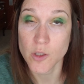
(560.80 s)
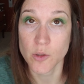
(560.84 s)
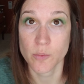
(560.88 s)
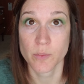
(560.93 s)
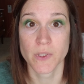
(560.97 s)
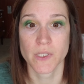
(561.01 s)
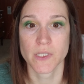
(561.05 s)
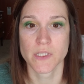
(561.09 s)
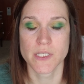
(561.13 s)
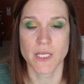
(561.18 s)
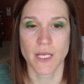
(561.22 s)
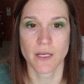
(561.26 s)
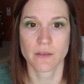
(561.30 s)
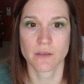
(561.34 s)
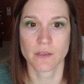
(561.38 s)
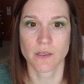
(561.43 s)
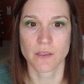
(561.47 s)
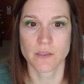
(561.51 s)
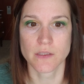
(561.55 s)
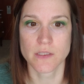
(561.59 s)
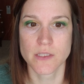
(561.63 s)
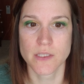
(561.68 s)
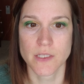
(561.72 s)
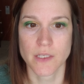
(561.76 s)
Makes that
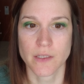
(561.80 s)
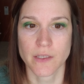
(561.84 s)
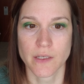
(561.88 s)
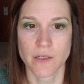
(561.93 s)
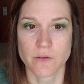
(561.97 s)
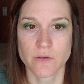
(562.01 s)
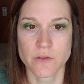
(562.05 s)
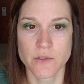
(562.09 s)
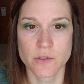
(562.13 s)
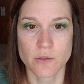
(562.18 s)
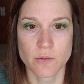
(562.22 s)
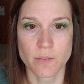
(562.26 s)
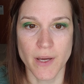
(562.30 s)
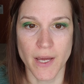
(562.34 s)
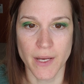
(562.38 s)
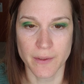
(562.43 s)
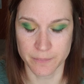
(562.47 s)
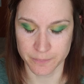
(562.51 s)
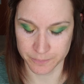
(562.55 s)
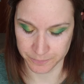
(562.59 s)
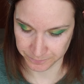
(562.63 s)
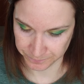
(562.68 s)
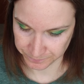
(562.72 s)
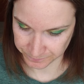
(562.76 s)
not stand out so
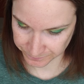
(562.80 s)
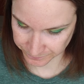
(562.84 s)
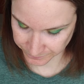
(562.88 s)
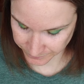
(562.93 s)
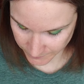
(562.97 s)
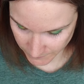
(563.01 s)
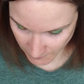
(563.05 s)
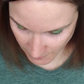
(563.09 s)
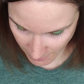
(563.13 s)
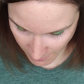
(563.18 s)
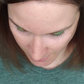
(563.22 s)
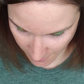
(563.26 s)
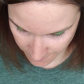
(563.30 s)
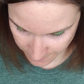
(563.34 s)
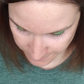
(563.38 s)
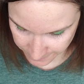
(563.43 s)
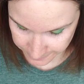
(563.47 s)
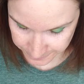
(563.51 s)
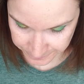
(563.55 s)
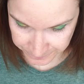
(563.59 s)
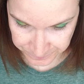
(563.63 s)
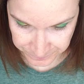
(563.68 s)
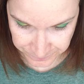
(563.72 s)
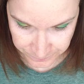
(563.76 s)
bad. Okay,
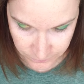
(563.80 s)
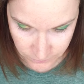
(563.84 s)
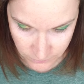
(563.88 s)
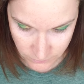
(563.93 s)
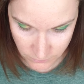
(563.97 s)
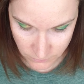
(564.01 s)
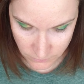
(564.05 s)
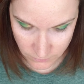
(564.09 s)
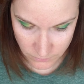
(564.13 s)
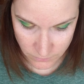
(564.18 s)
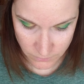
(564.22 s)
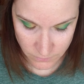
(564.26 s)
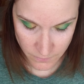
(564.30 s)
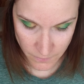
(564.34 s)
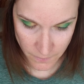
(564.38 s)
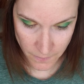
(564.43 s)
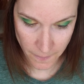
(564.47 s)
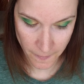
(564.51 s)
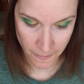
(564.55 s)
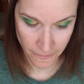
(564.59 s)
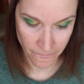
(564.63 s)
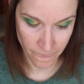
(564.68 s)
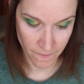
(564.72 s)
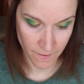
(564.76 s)

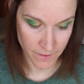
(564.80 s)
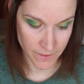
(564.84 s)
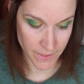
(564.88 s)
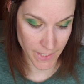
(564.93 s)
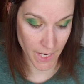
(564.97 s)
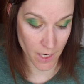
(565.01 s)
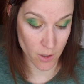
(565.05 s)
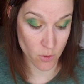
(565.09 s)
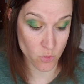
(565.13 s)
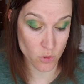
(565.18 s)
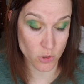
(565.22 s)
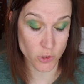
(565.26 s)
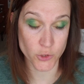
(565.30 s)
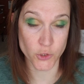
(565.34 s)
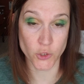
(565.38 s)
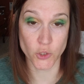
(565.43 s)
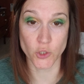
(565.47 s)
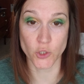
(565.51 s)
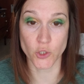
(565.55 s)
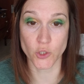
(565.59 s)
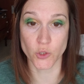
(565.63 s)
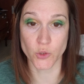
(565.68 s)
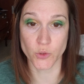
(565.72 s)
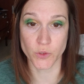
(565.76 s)
now we'll
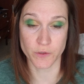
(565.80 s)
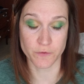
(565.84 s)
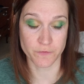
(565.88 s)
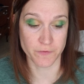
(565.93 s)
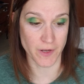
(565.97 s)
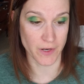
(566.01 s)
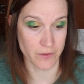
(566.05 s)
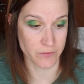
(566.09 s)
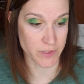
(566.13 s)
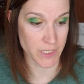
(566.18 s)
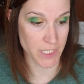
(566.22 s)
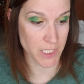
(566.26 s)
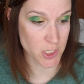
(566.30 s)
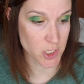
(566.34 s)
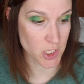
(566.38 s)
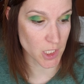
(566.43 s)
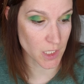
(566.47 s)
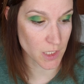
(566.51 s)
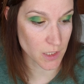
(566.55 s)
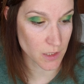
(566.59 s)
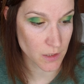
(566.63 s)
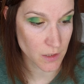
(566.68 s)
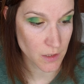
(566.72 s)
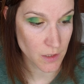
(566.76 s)
do the
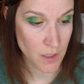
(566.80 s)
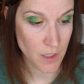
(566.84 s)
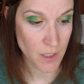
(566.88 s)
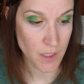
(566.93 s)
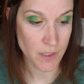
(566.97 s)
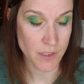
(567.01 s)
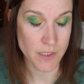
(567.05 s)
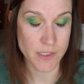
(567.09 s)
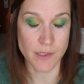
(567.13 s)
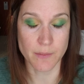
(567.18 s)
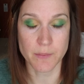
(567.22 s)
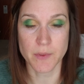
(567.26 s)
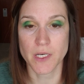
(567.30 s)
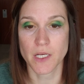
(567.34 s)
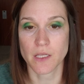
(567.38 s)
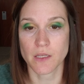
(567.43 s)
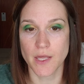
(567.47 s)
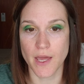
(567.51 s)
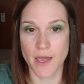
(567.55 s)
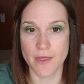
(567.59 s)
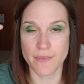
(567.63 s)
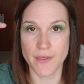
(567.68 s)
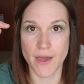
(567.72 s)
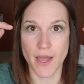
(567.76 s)
foundation because I'm going to
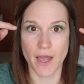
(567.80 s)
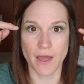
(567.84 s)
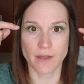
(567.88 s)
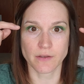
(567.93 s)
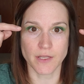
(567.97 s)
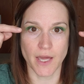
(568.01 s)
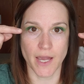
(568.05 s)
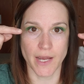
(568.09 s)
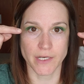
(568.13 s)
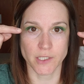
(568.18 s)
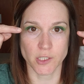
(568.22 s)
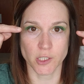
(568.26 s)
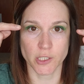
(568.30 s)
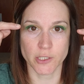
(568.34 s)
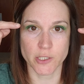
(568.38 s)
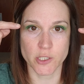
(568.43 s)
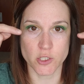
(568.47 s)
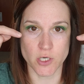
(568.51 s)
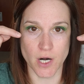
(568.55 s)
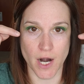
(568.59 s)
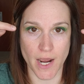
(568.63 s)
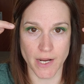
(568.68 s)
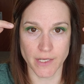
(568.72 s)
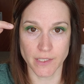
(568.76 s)
let that liner
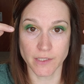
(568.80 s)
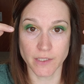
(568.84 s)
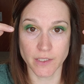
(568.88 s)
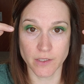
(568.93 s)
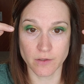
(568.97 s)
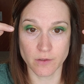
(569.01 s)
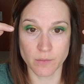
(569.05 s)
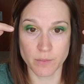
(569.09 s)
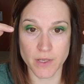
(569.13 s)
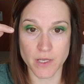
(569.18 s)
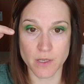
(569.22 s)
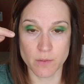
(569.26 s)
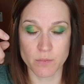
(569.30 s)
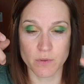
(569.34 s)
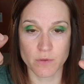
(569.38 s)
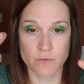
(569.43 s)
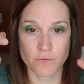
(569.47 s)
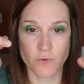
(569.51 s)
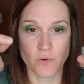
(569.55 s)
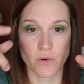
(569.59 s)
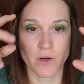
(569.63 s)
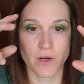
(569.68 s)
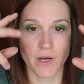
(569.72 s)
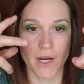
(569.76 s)
dry a little bit
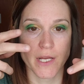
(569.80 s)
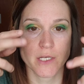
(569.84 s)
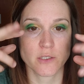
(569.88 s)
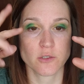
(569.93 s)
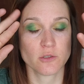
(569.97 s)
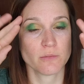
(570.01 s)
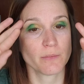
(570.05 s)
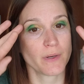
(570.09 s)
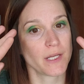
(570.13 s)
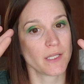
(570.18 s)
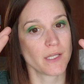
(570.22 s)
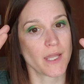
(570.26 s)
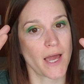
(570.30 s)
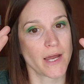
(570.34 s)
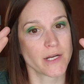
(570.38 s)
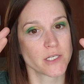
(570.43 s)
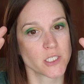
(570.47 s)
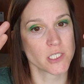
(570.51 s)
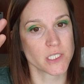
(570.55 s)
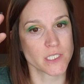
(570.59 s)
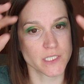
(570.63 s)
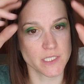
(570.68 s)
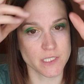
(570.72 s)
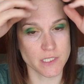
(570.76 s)
before I do my
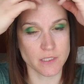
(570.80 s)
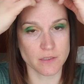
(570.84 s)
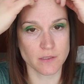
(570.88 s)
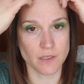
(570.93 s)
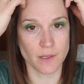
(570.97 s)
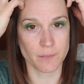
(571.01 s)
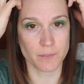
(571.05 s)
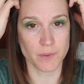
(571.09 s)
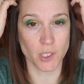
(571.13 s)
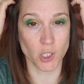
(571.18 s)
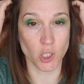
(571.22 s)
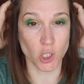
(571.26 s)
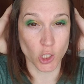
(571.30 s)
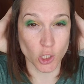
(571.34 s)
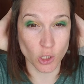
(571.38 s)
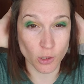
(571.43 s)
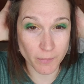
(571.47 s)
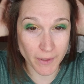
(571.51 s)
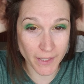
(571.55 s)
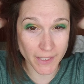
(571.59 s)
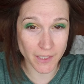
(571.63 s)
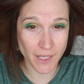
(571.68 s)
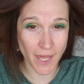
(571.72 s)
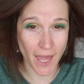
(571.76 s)
lashes. I'm going to curl
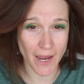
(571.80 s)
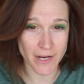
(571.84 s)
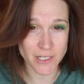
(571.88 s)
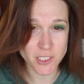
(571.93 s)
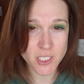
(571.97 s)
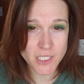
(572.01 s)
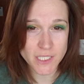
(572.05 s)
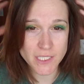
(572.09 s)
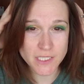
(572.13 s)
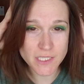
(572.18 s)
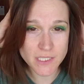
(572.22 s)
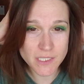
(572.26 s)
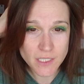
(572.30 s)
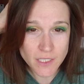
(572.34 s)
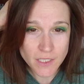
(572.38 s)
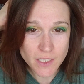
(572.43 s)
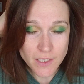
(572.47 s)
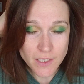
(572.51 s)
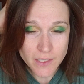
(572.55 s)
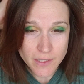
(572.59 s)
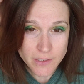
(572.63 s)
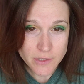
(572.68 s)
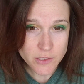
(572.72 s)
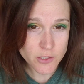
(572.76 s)
my lashes,
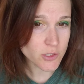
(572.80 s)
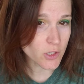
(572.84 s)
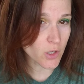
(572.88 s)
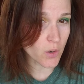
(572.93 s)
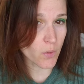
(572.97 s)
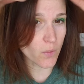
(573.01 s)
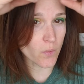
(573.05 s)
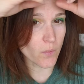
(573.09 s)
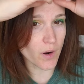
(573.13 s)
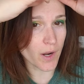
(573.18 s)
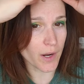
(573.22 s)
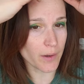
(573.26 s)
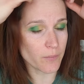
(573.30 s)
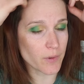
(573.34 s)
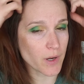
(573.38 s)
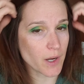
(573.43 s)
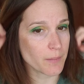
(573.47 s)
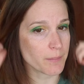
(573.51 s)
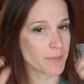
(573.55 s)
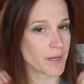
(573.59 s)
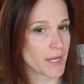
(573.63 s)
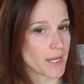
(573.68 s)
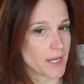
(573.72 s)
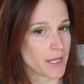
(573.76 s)
so I want
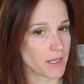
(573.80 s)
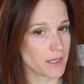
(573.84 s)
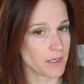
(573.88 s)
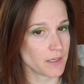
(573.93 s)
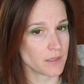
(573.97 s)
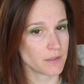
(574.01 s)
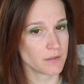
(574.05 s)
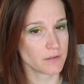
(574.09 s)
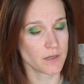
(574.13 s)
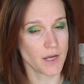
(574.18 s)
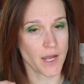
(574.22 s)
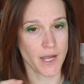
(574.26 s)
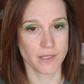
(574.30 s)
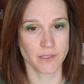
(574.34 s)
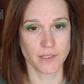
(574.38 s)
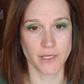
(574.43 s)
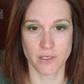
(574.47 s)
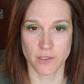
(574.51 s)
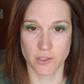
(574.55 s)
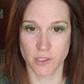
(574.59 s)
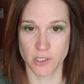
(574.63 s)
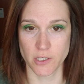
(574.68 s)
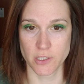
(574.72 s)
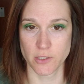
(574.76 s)
my
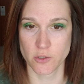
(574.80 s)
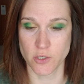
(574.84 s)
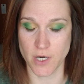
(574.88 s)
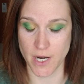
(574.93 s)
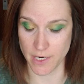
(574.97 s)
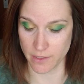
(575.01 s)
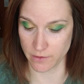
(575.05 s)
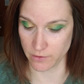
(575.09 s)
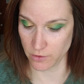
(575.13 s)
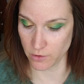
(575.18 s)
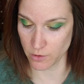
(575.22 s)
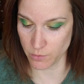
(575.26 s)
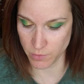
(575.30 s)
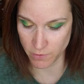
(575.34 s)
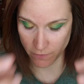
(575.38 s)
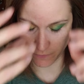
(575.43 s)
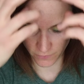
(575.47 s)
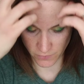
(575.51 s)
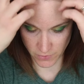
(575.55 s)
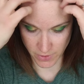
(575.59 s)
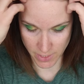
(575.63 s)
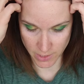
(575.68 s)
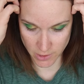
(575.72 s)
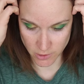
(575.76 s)
eyeliner to dry a little
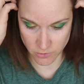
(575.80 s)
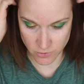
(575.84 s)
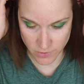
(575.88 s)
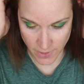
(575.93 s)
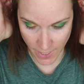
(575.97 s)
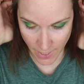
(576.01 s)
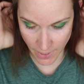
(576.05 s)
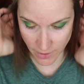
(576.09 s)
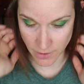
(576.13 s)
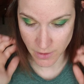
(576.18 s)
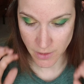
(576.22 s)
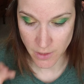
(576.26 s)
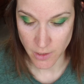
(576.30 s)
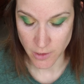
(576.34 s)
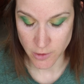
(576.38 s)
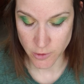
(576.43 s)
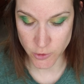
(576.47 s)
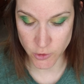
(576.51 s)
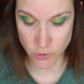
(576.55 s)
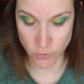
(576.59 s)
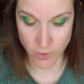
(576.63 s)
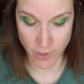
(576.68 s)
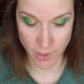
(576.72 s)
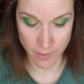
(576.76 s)
before I do that.
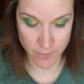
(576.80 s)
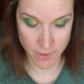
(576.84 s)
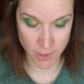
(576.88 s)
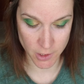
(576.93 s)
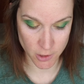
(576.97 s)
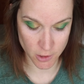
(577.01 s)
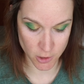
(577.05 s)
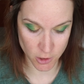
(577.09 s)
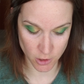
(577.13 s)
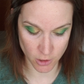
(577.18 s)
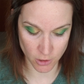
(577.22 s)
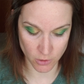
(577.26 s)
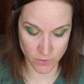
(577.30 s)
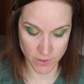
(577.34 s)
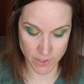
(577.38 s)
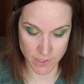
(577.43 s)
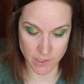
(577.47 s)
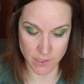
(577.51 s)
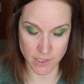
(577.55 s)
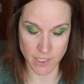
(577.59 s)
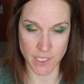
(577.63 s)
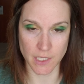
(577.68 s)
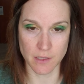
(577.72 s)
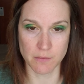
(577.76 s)
So what I'm going to do is
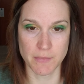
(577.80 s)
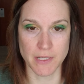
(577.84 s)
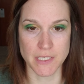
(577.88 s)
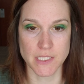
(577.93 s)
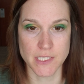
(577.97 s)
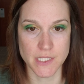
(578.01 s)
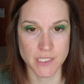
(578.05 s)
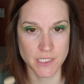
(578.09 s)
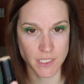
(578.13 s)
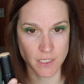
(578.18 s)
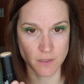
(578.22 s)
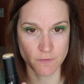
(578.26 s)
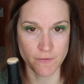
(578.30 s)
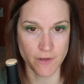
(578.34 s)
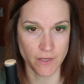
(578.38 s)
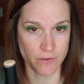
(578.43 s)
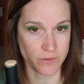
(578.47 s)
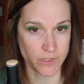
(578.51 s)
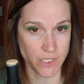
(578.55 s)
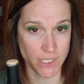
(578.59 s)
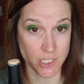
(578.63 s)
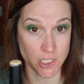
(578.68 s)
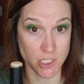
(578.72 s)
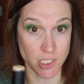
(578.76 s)
take my stick
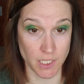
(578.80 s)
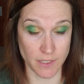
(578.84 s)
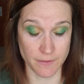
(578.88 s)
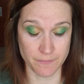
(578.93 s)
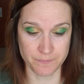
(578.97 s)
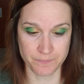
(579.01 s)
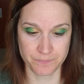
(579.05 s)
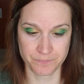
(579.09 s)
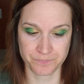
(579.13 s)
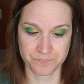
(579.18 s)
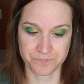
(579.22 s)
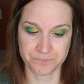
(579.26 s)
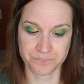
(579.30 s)
foundation